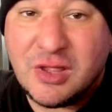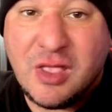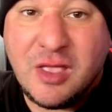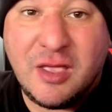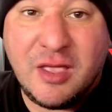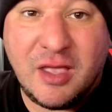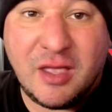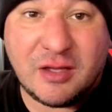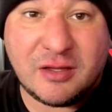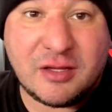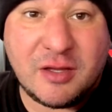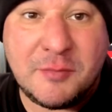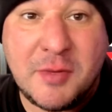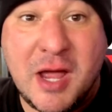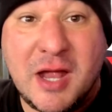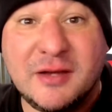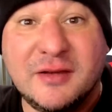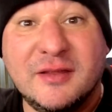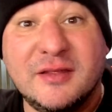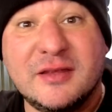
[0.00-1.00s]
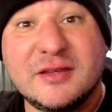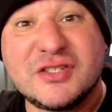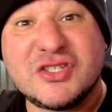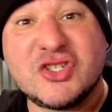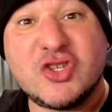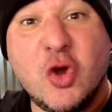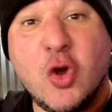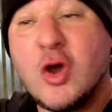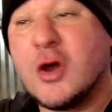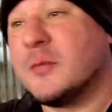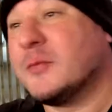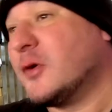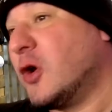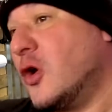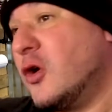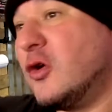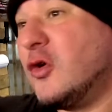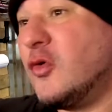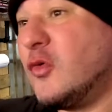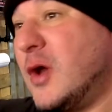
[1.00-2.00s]
Yeah, come on to the storm.
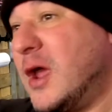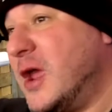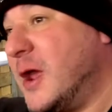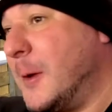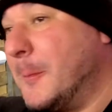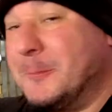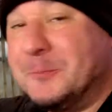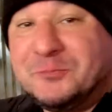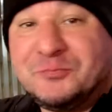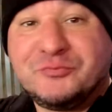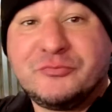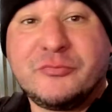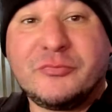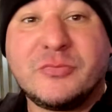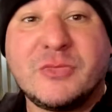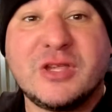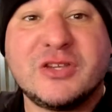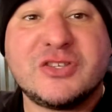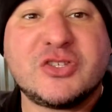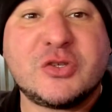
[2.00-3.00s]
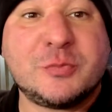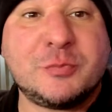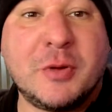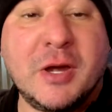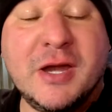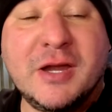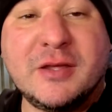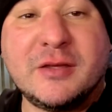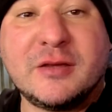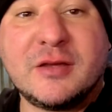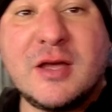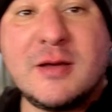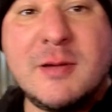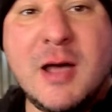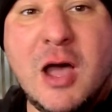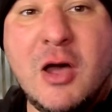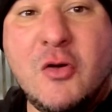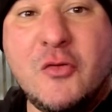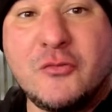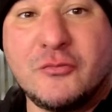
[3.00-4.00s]
Go away. Spring, come
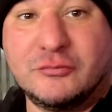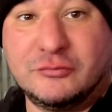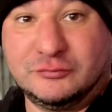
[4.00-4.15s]
on.